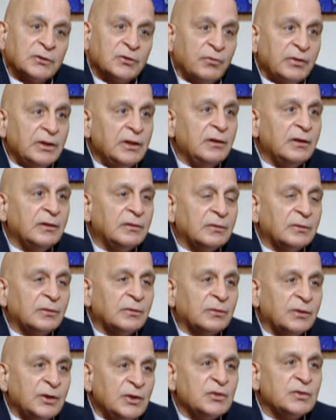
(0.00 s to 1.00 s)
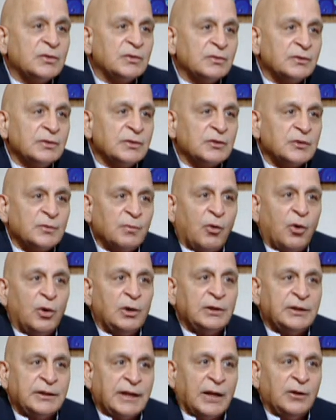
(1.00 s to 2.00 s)
So within a, this
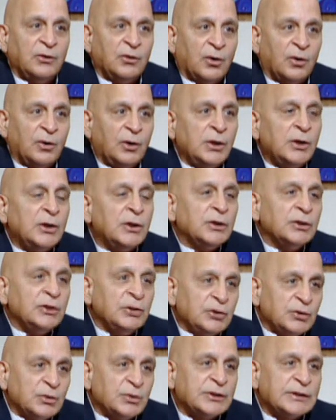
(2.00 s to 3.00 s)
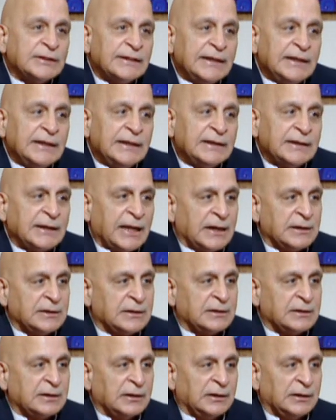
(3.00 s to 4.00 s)
small tenure, you see that
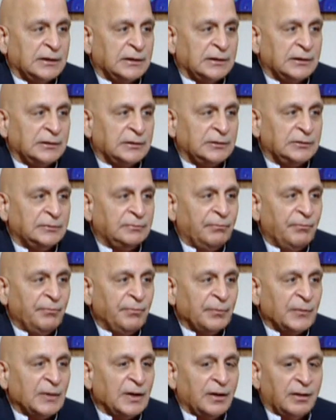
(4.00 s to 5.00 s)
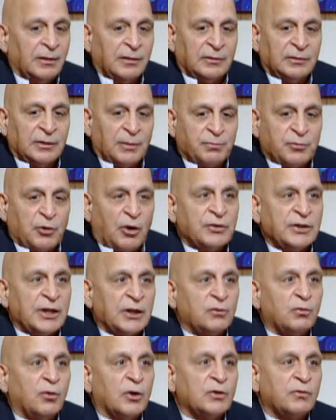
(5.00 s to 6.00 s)
uh, the
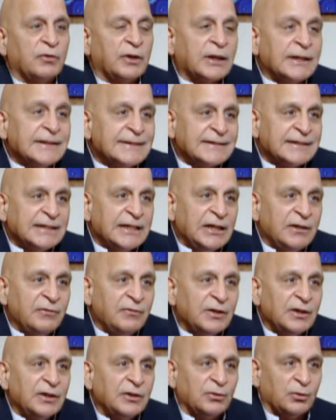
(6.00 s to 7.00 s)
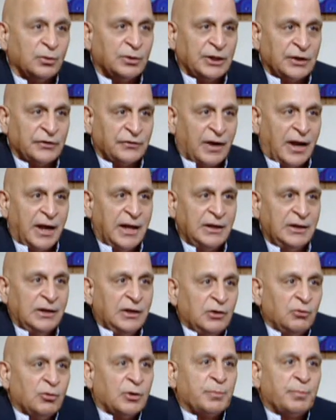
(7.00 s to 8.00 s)
project what we conceived, you design,
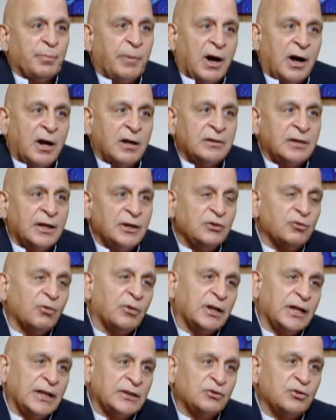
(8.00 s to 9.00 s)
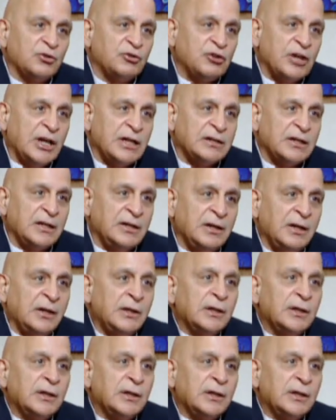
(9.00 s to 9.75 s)
you are part and you are associated.